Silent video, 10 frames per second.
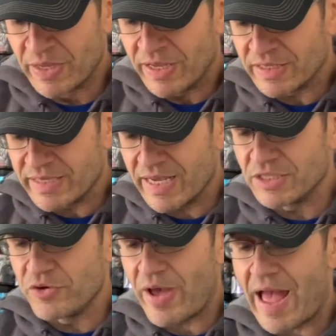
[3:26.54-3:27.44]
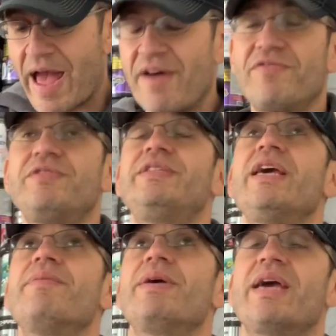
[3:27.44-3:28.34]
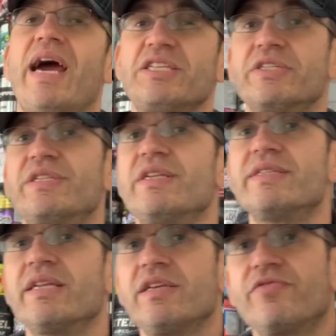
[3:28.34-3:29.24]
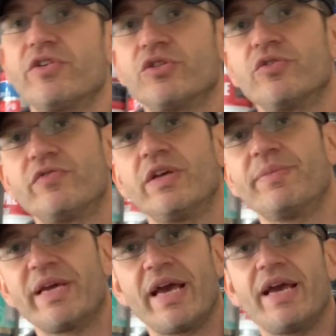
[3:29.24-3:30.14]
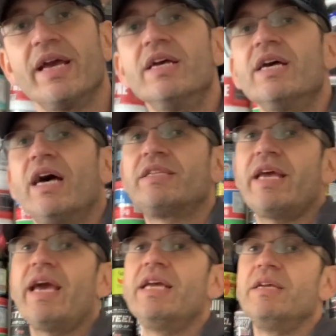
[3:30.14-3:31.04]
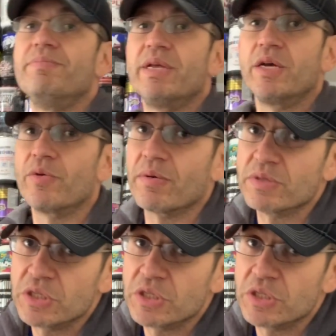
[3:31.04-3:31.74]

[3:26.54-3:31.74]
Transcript: And then you have D M A A, actually the synthetic version of D M A A at eighty milligrams.